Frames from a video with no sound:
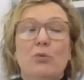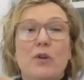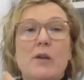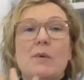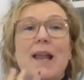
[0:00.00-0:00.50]

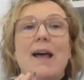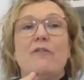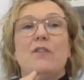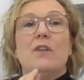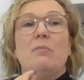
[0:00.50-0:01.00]
employer will
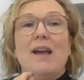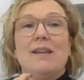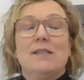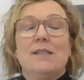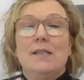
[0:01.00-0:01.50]
have the
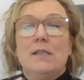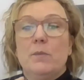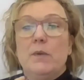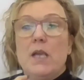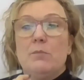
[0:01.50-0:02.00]
capacity to
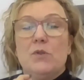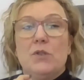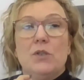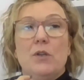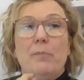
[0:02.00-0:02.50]
be able
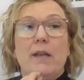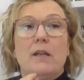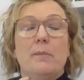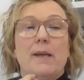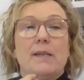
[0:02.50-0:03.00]
to, a better
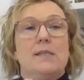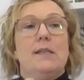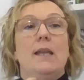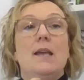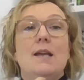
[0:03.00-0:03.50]

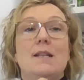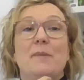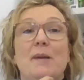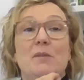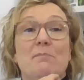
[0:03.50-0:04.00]
capacity
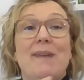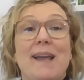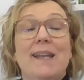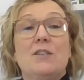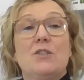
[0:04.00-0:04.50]
to be able to
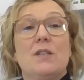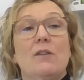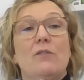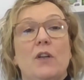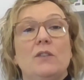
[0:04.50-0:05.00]
manage
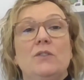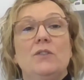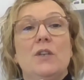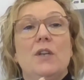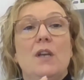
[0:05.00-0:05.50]
that
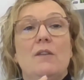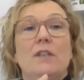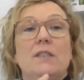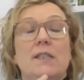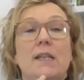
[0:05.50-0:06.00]

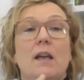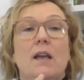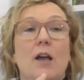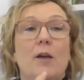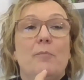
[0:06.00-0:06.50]
funding,
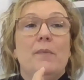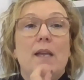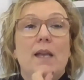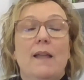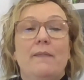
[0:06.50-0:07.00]
and
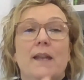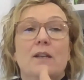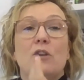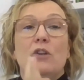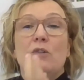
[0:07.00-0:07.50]

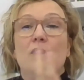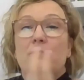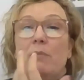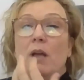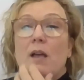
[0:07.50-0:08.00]
then can
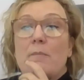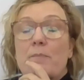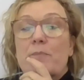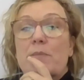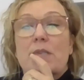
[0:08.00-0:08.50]

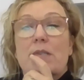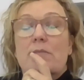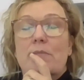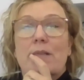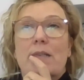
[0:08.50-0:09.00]

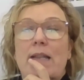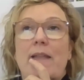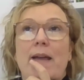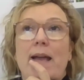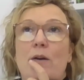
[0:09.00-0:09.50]

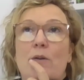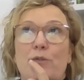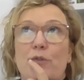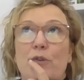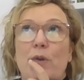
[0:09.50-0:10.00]
let that
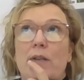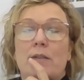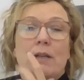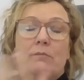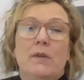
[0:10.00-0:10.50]
out through
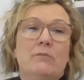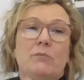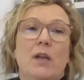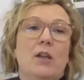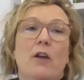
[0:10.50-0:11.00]

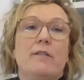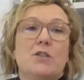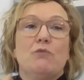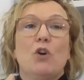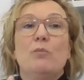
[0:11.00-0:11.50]
and
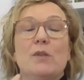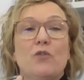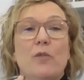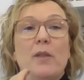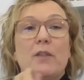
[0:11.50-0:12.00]
encourage
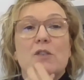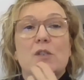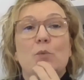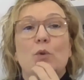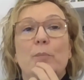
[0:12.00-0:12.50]
enrollments from other
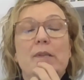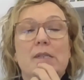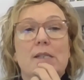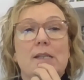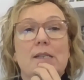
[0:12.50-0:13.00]
smaller
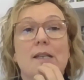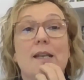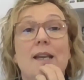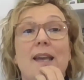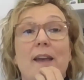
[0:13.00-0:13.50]
businesses
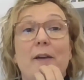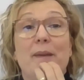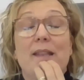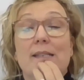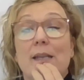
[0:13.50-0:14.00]

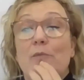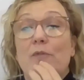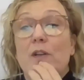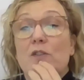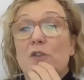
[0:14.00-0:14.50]
in the same
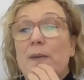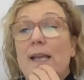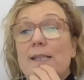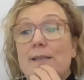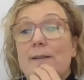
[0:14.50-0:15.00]
field. So
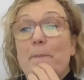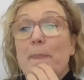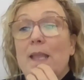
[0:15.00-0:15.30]
yes,